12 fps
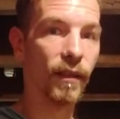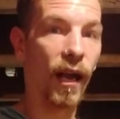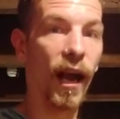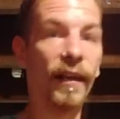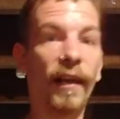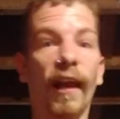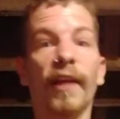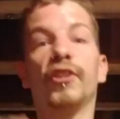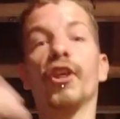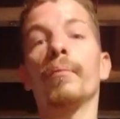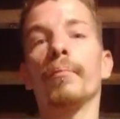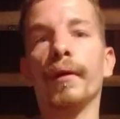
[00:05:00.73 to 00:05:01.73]
and then I
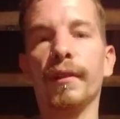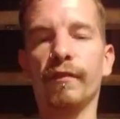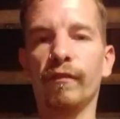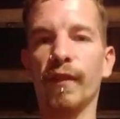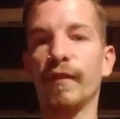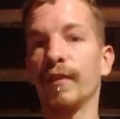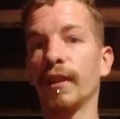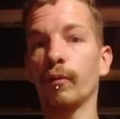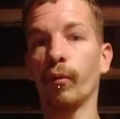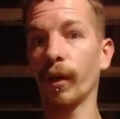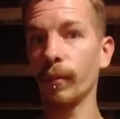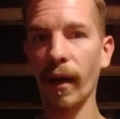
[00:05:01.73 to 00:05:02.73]
jump it 15,
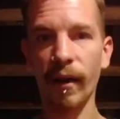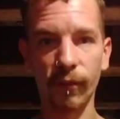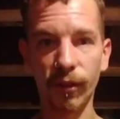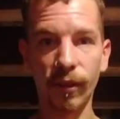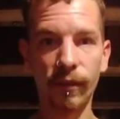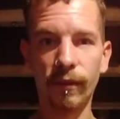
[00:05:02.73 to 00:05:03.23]
20 pounds.